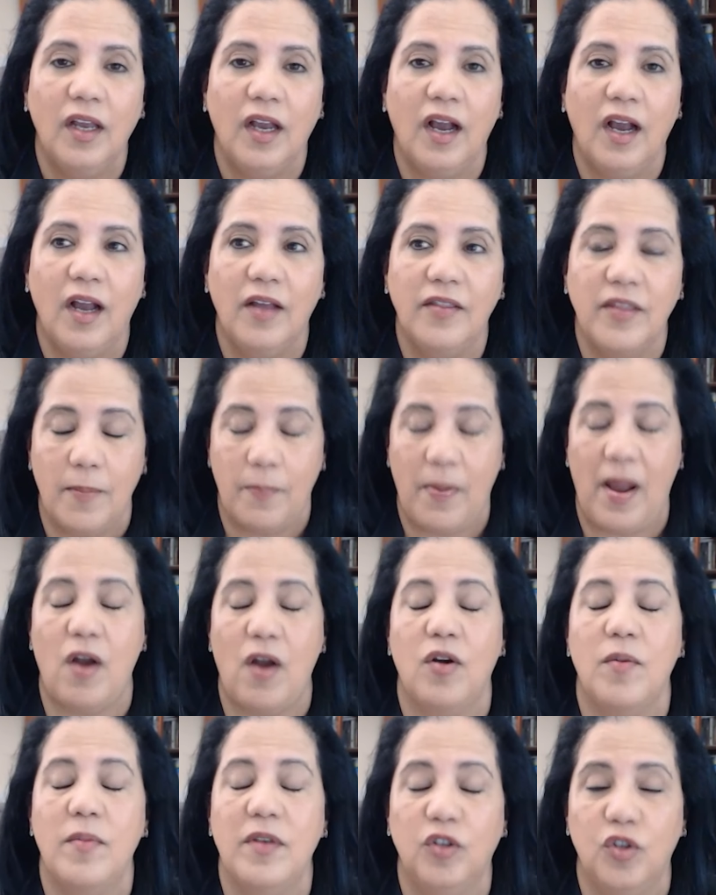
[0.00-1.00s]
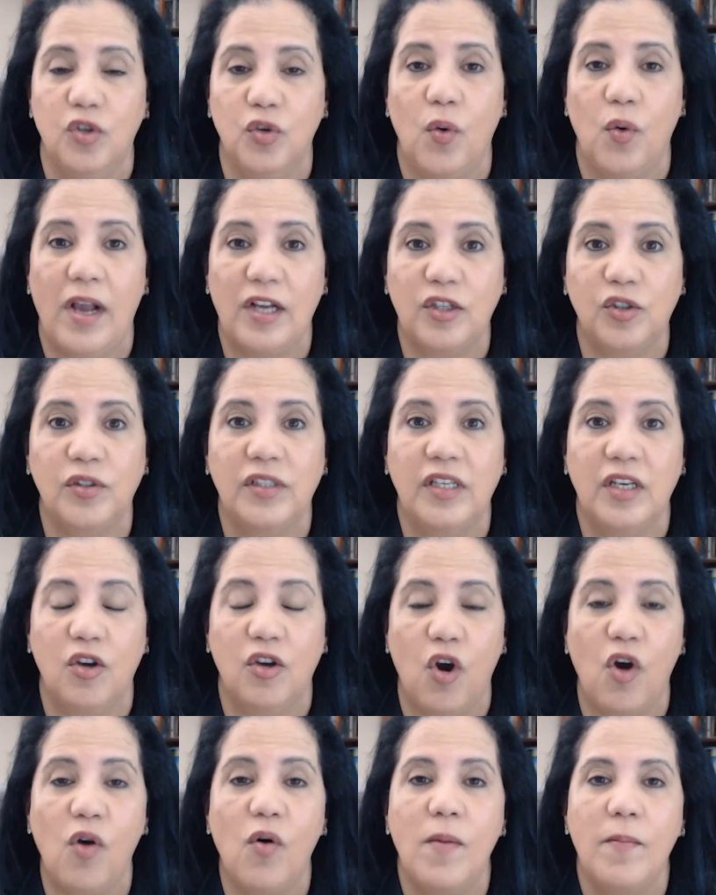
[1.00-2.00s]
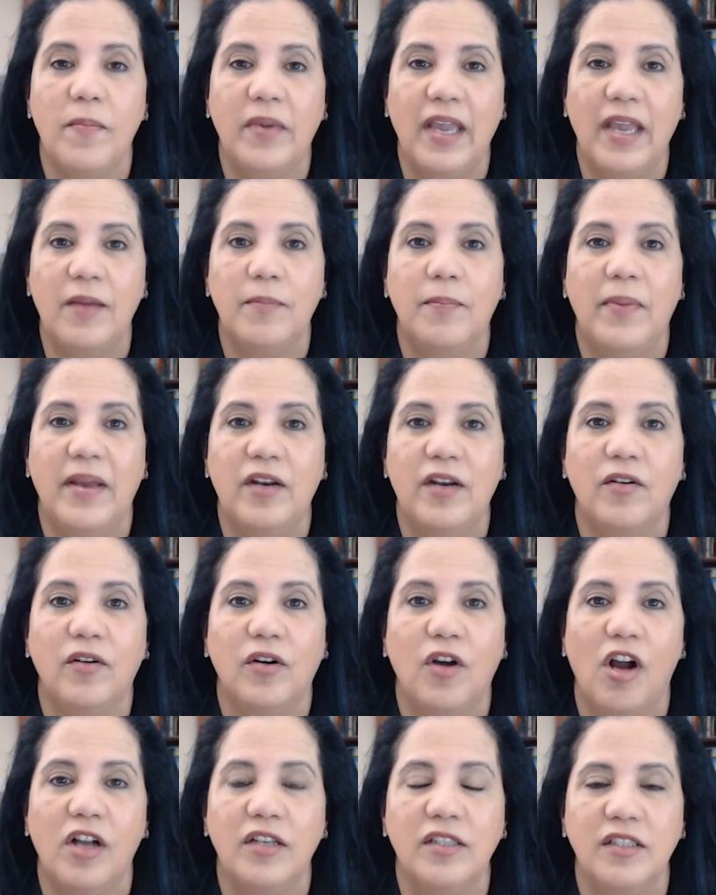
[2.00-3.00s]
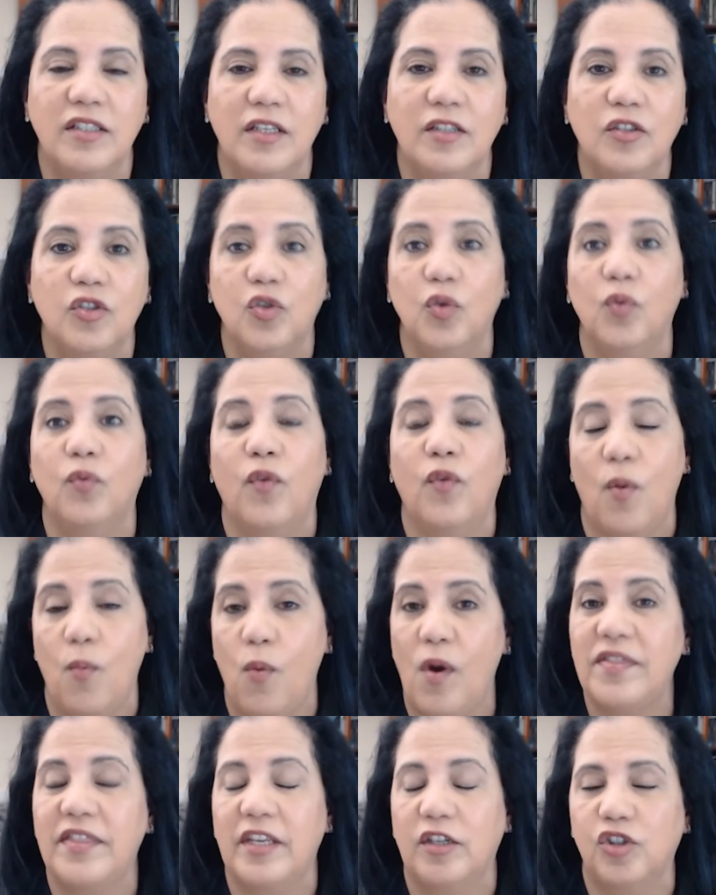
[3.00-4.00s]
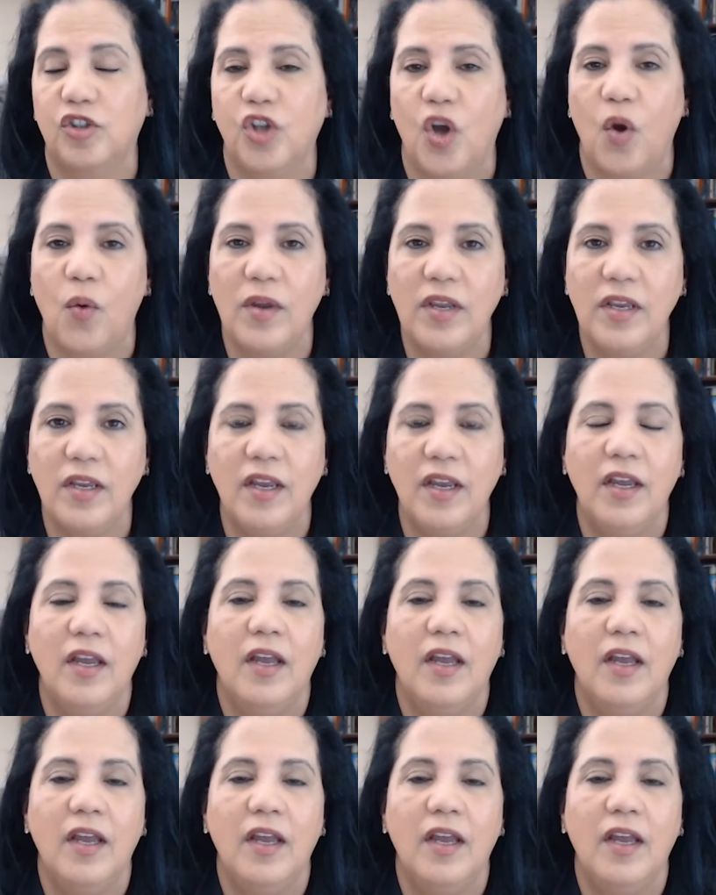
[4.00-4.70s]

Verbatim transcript: uh, the empowerment to actually go and get better costings to from what they're showing.